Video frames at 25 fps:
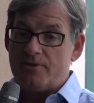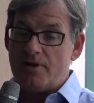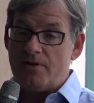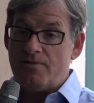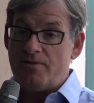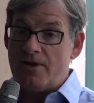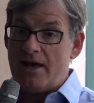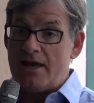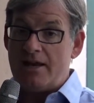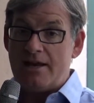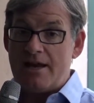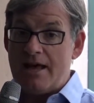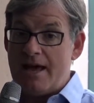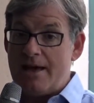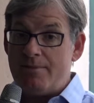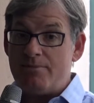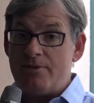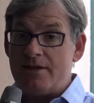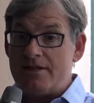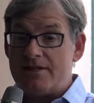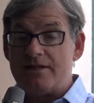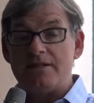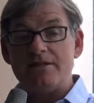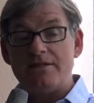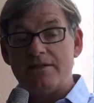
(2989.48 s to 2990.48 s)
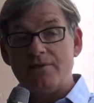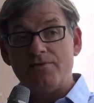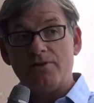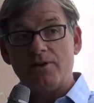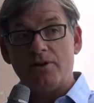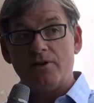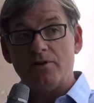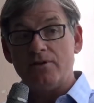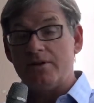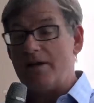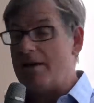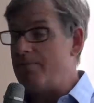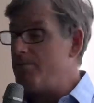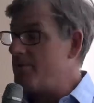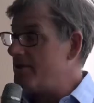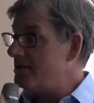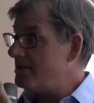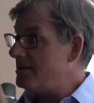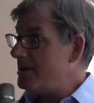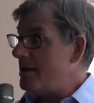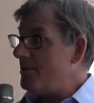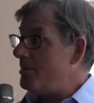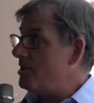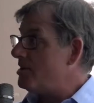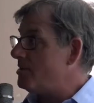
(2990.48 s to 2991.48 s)
Vietnam, yes, is difficult. I mean,
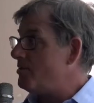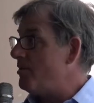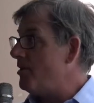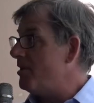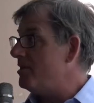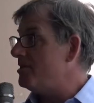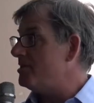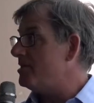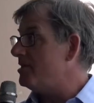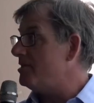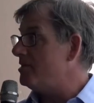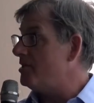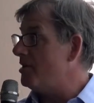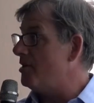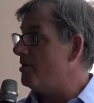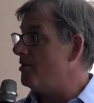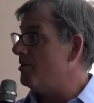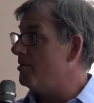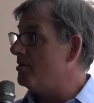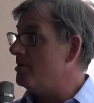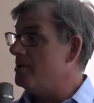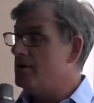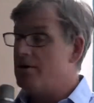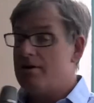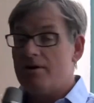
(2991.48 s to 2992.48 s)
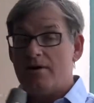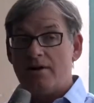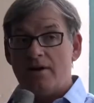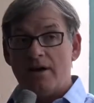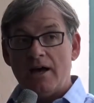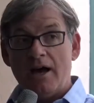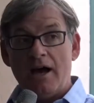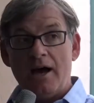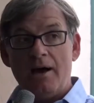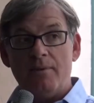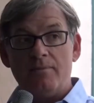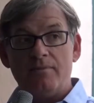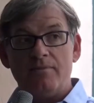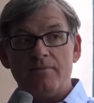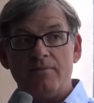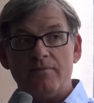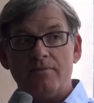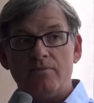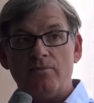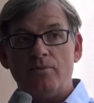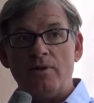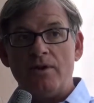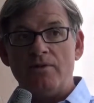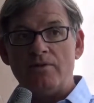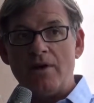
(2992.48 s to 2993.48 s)
same experience as you.
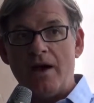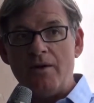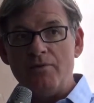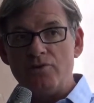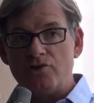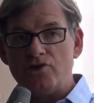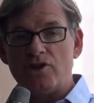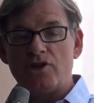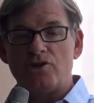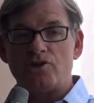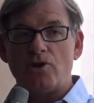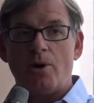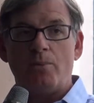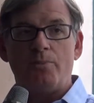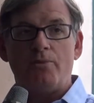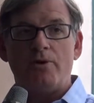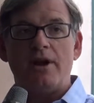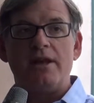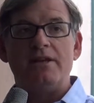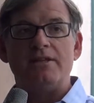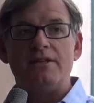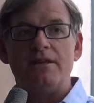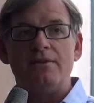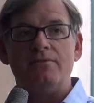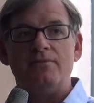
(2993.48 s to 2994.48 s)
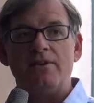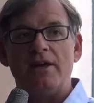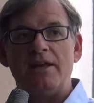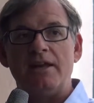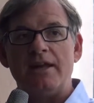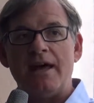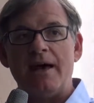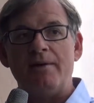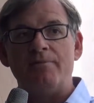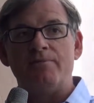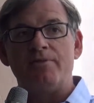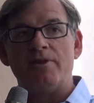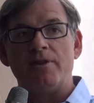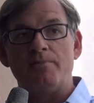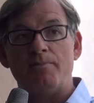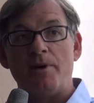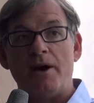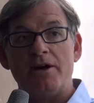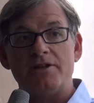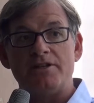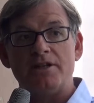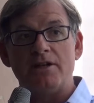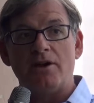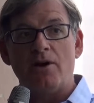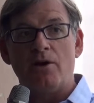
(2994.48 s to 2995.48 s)
I was just operating in Vietnam for the
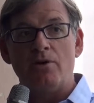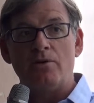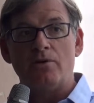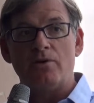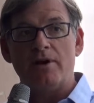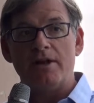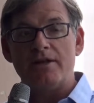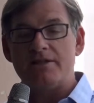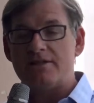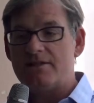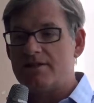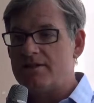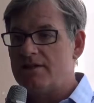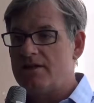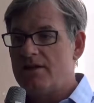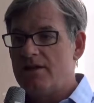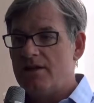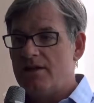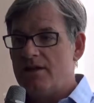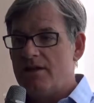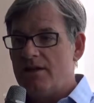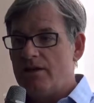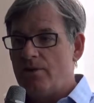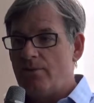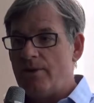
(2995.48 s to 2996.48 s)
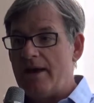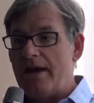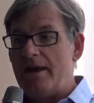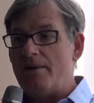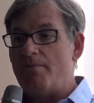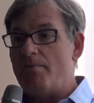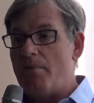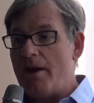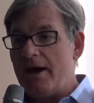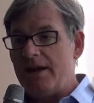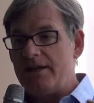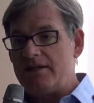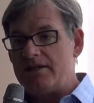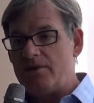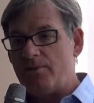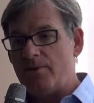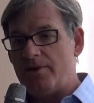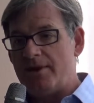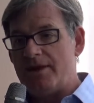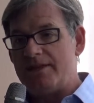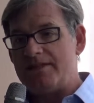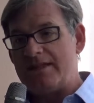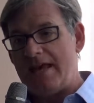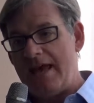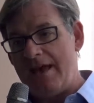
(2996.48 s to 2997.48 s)
Party Congress. We had a minder
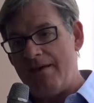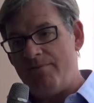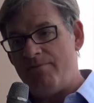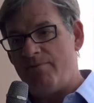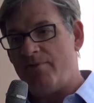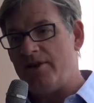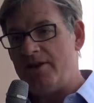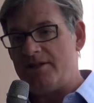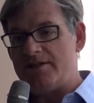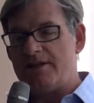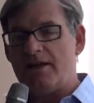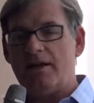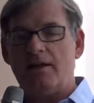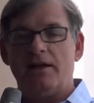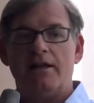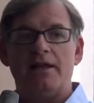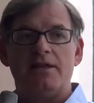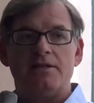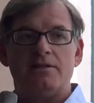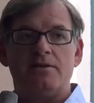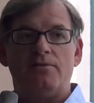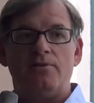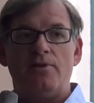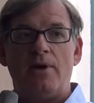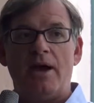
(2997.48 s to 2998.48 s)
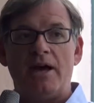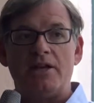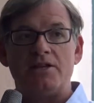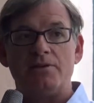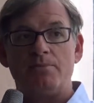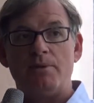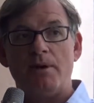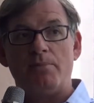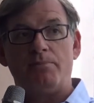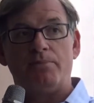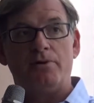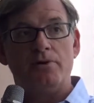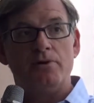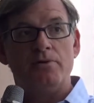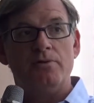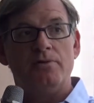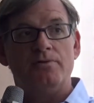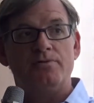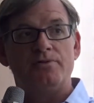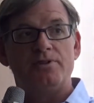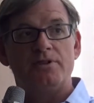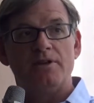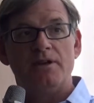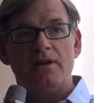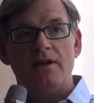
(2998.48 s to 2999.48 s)
with us. Every single interview had to be
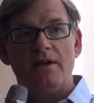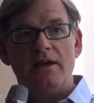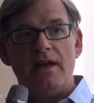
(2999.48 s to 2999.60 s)
approved.